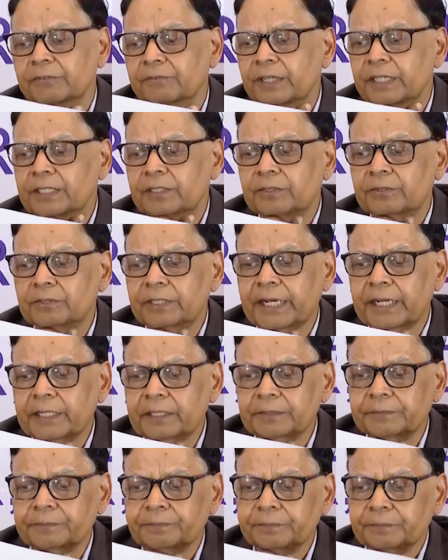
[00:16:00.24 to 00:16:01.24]
weight to
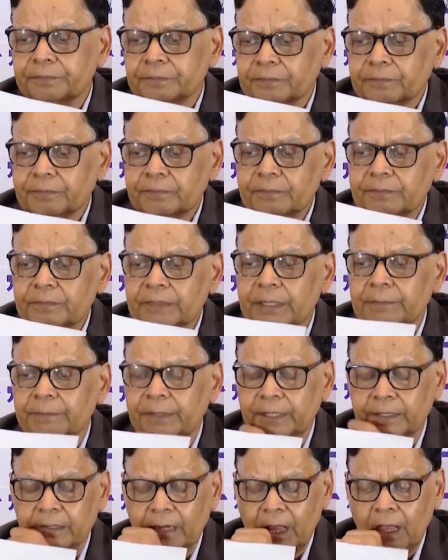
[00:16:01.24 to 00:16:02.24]
that,
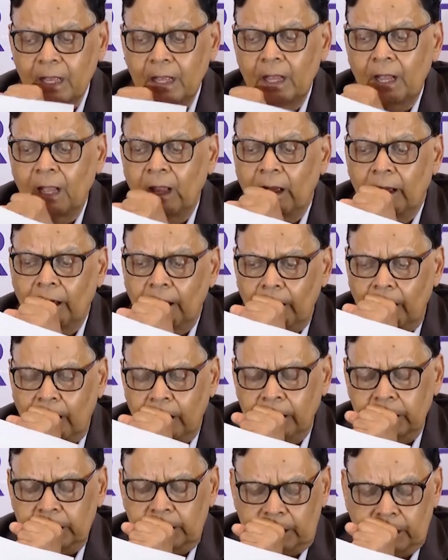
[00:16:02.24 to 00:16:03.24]
but
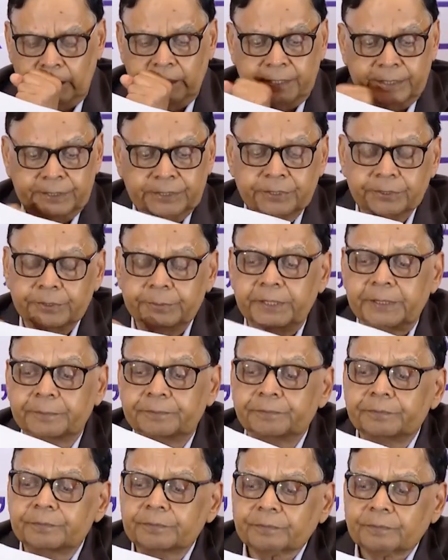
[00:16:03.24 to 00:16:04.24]
excuse me,
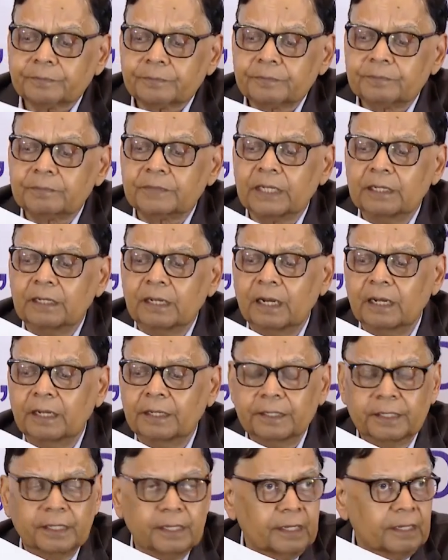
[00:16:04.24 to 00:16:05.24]

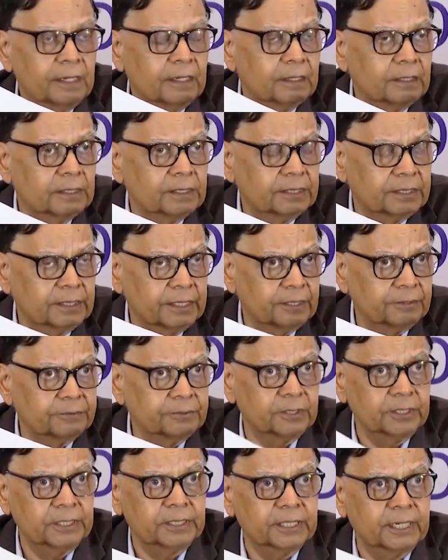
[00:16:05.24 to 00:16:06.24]
the state of
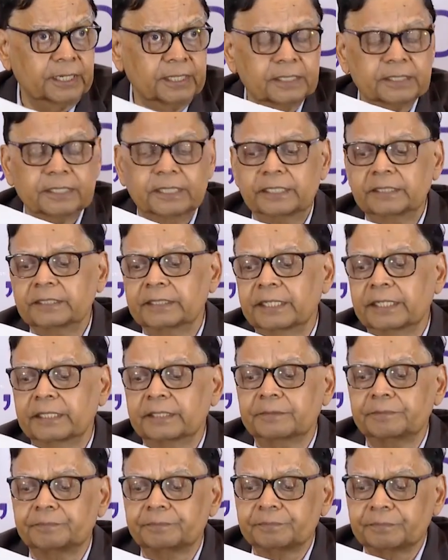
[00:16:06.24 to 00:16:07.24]
Odisha has said
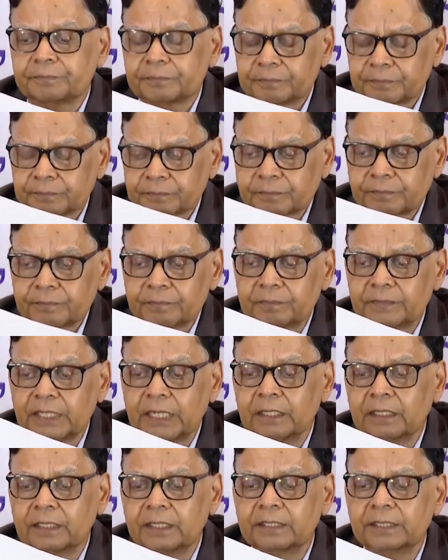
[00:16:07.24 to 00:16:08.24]
that
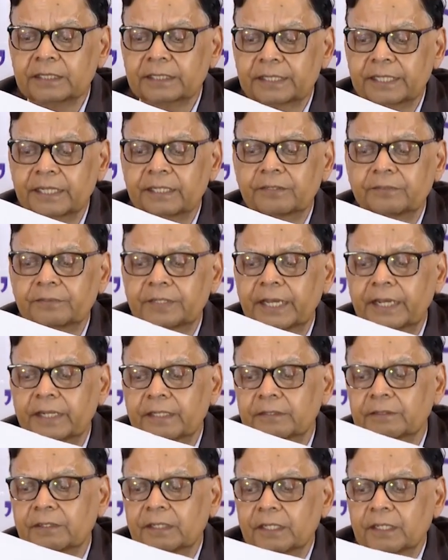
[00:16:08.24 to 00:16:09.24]
instead of
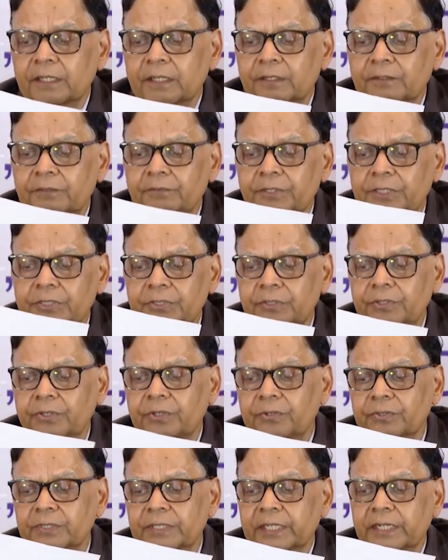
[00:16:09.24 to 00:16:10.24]
that, we should
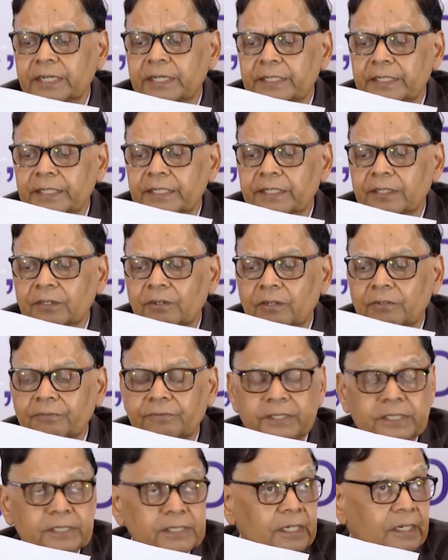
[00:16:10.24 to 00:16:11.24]
use a criterion called
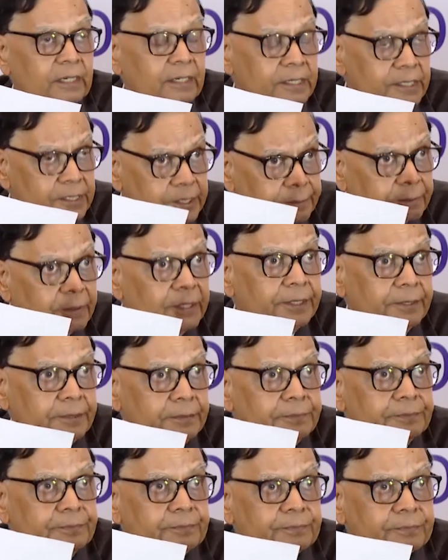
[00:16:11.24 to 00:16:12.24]
fiscal
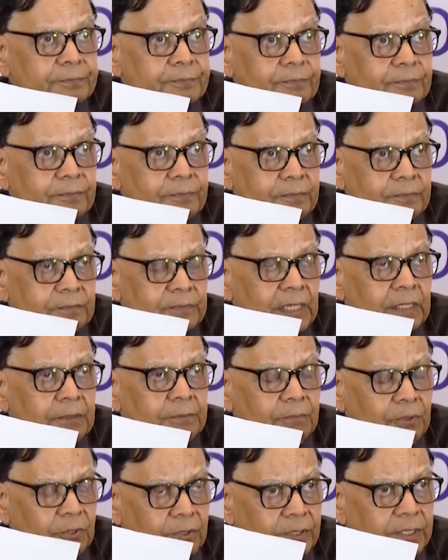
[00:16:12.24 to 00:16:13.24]
discipline.
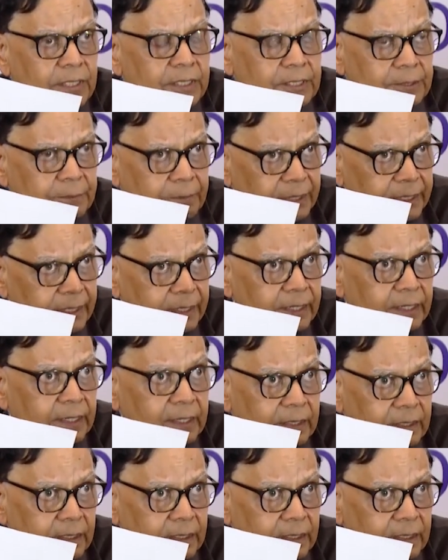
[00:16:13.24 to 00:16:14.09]
More disciplined